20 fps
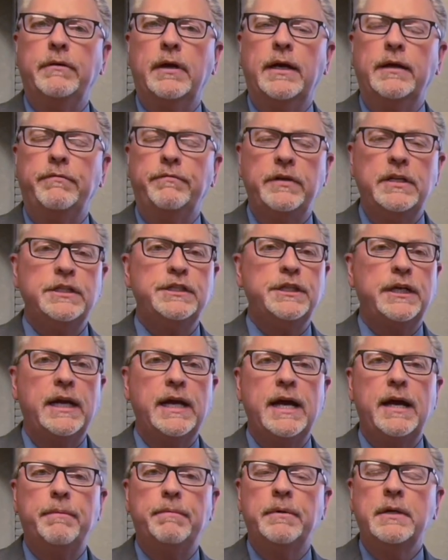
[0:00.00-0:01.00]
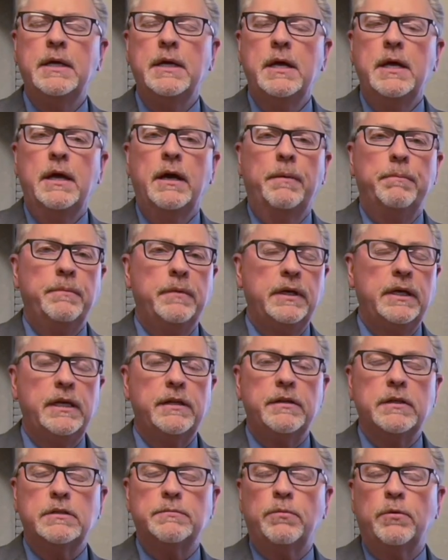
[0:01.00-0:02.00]
finishing up. Many
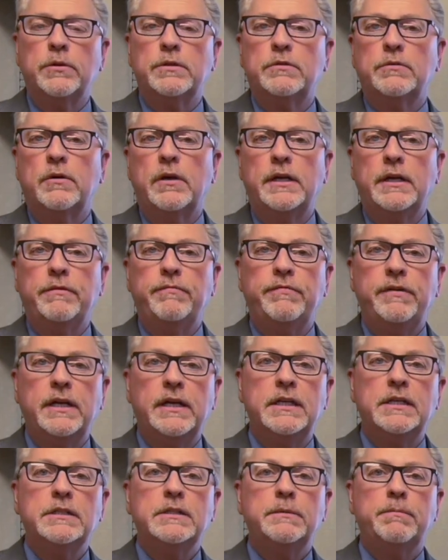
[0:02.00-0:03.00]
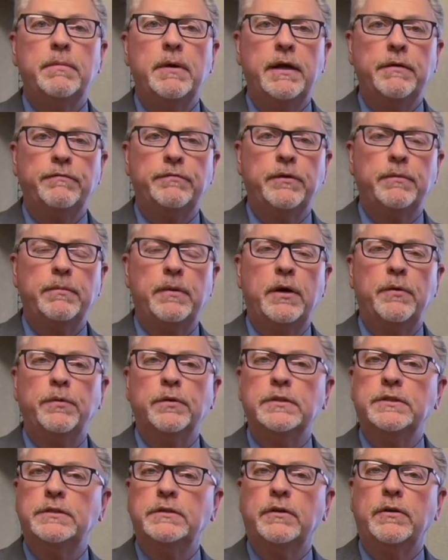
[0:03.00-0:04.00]
of the sports are already finished, but football,
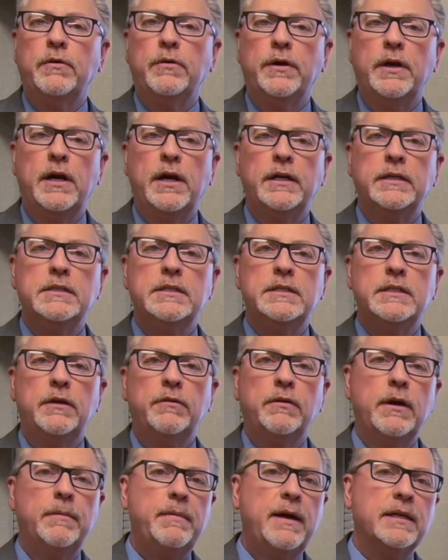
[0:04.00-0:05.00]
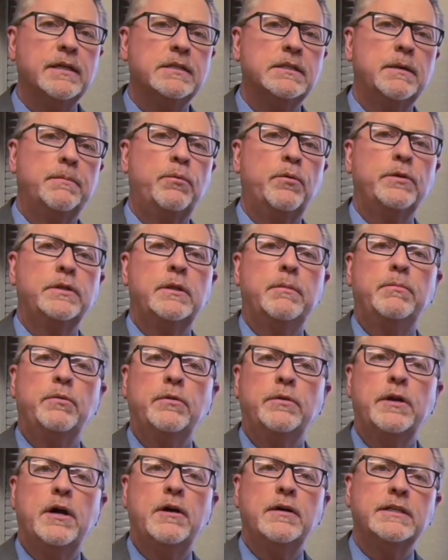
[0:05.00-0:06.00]
we're still going on. So come out and support the
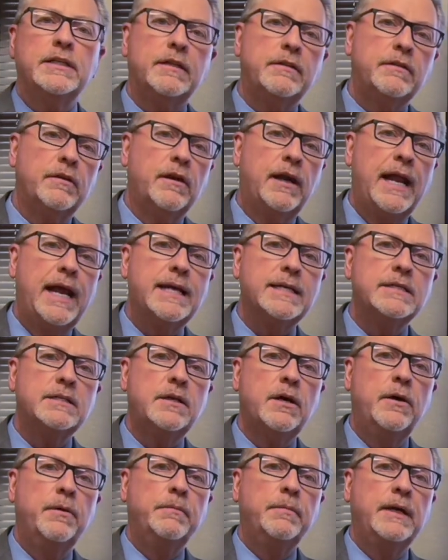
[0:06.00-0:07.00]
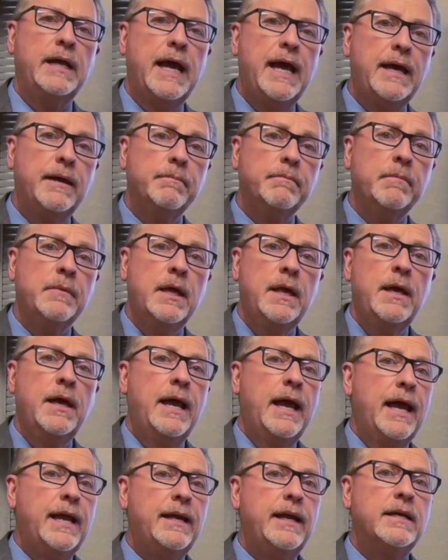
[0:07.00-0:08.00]
Bulldogs at their last home game.
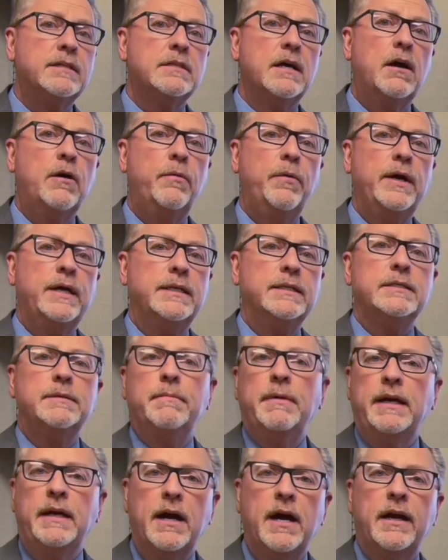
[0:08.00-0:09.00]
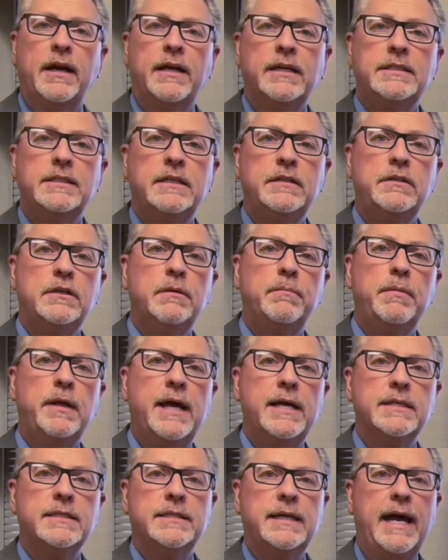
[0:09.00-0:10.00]
And as always, may God continue to
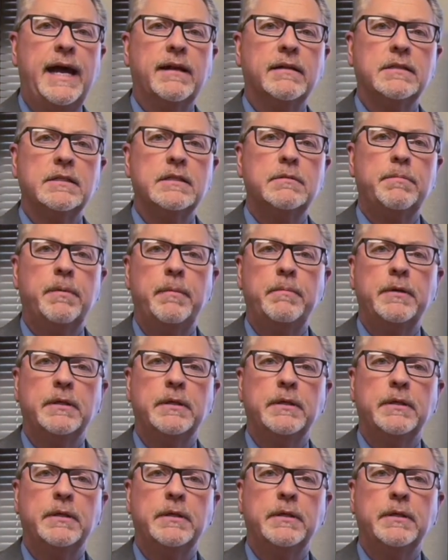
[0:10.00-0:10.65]
bless Altus Public